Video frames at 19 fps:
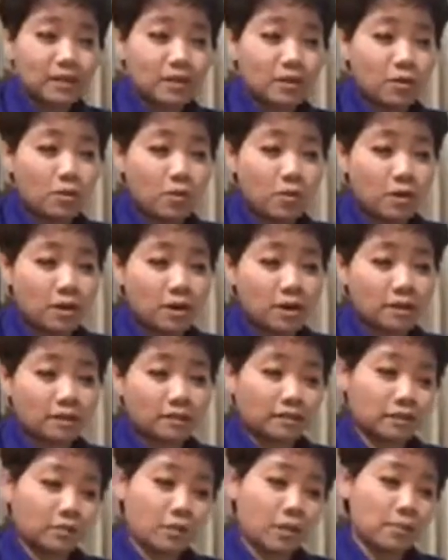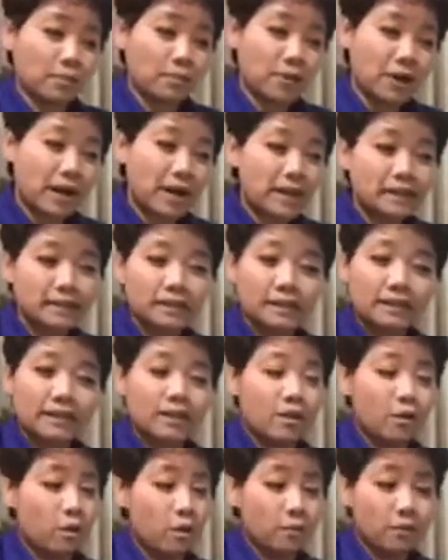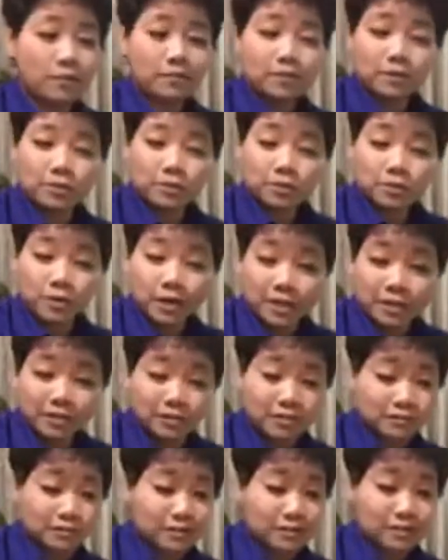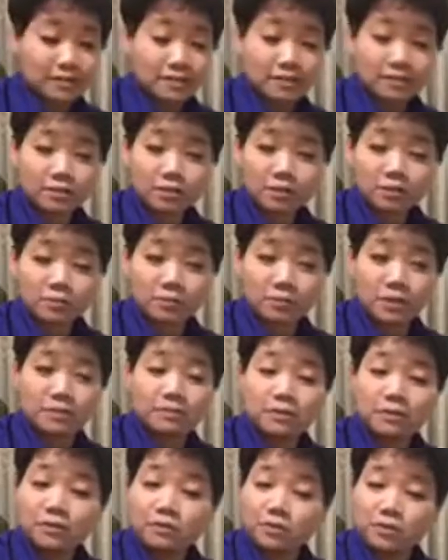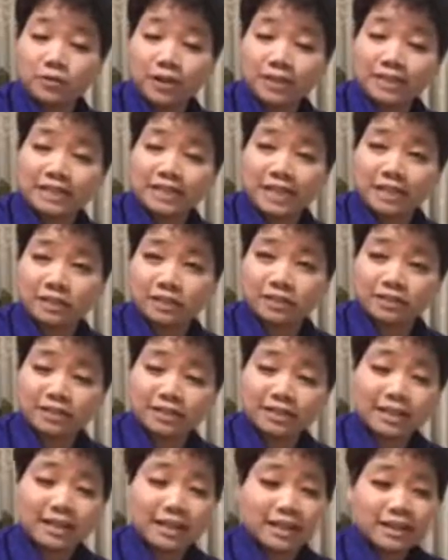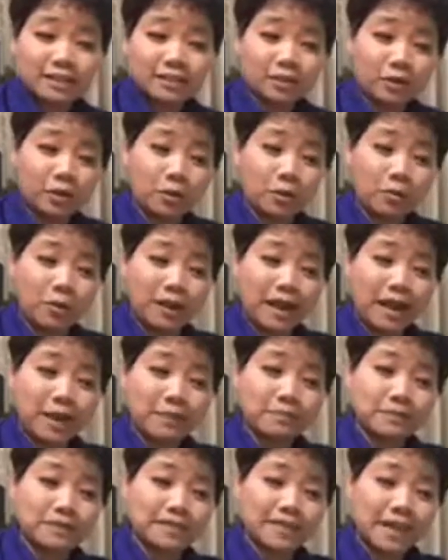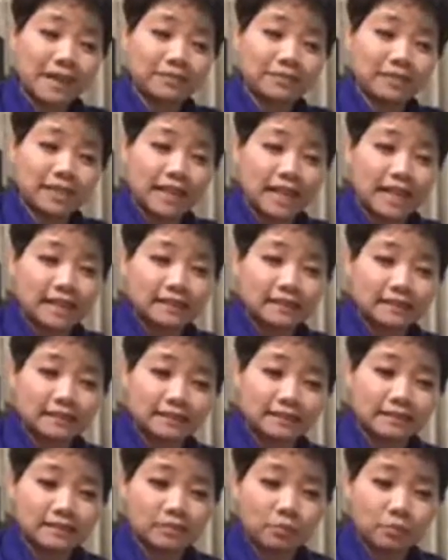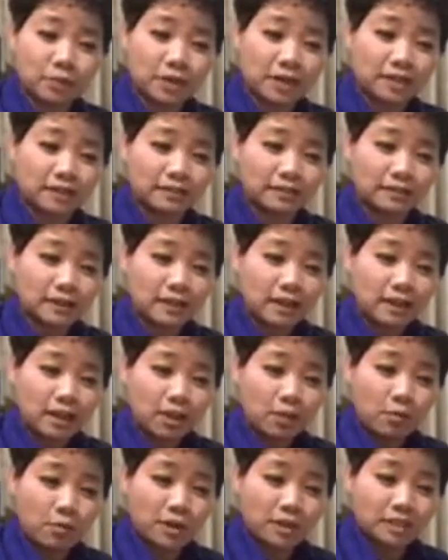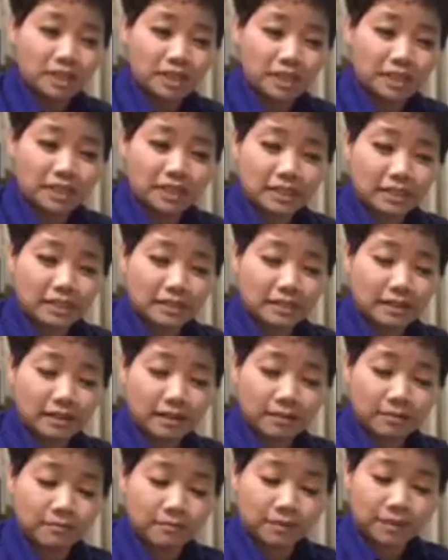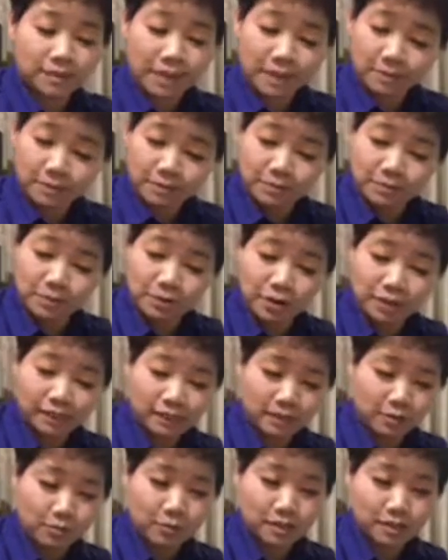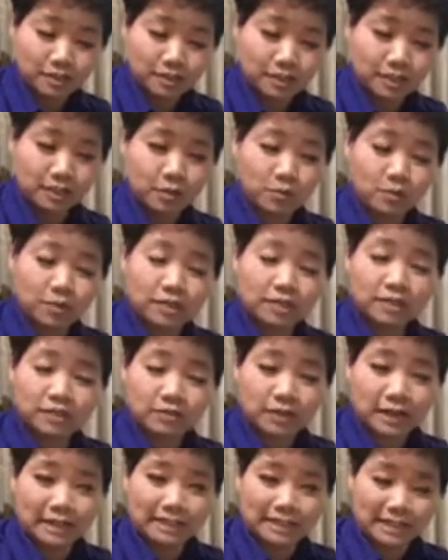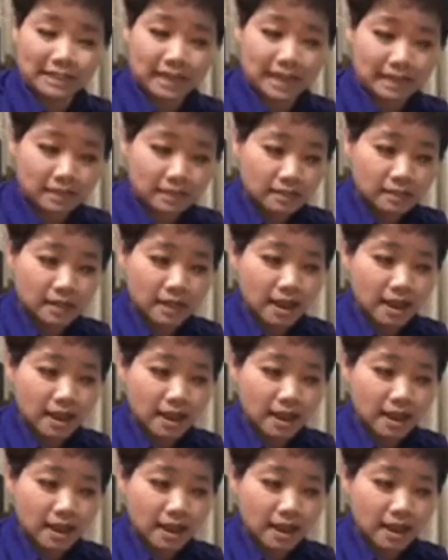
or cooperate, or maybe you trade services, or maybe you trade stages. So what happens after that is when she, her name is Mirella, when she was in the United States,